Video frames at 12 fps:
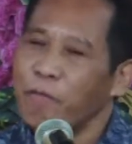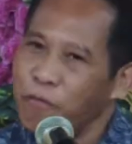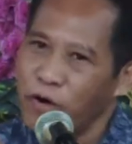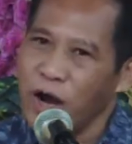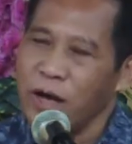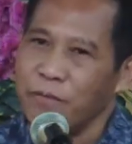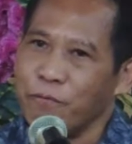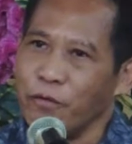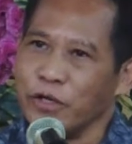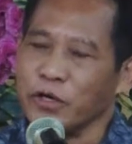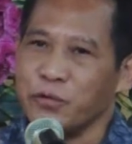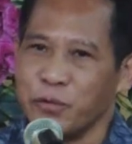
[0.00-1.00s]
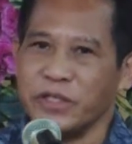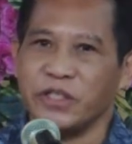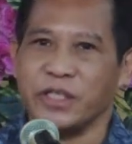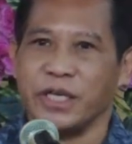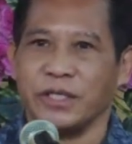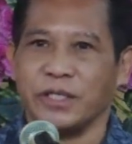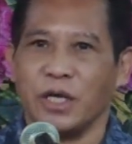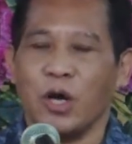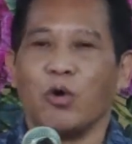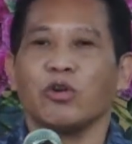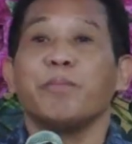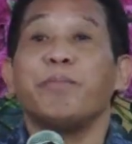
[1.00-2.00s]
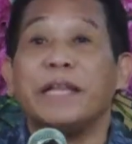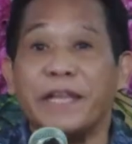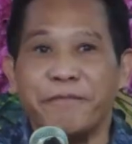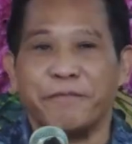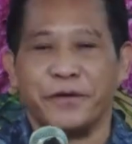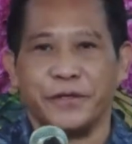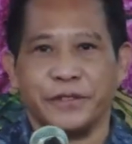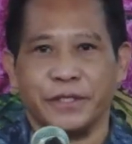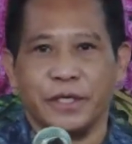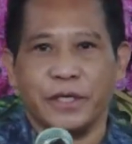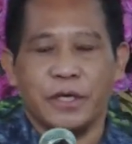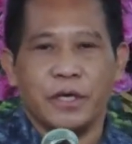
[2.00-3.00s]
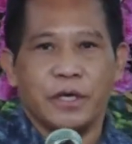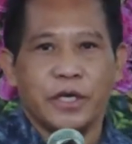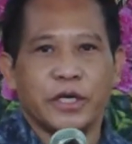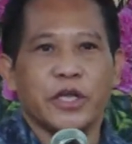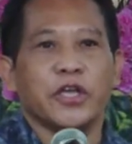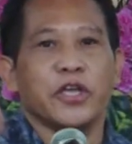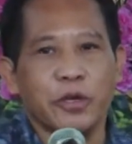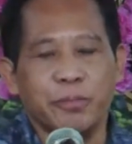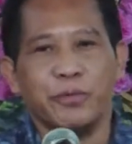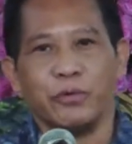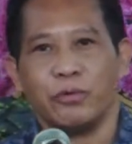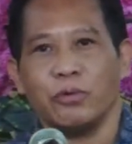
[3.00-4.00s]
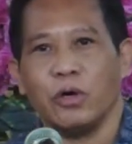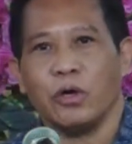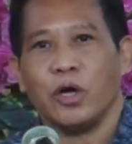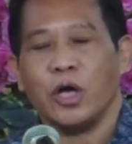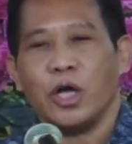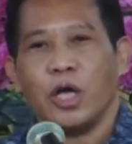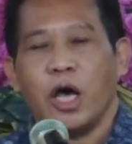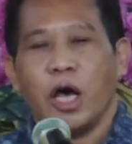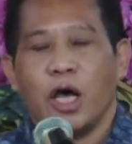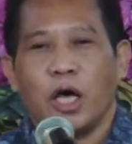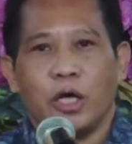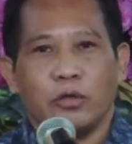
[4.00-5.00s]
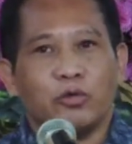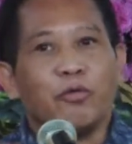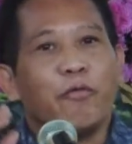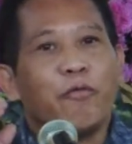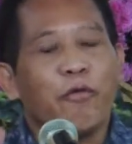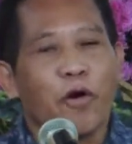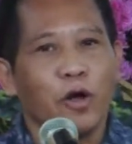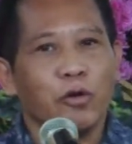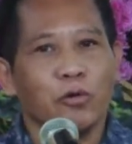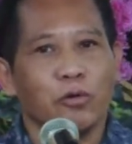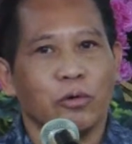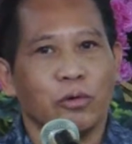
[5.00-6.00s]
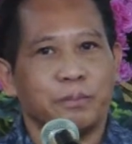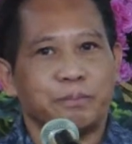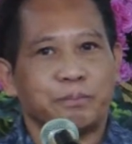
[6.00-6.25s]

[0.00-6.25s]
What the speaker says: For the Christians, for the believers in Hebrew, to follow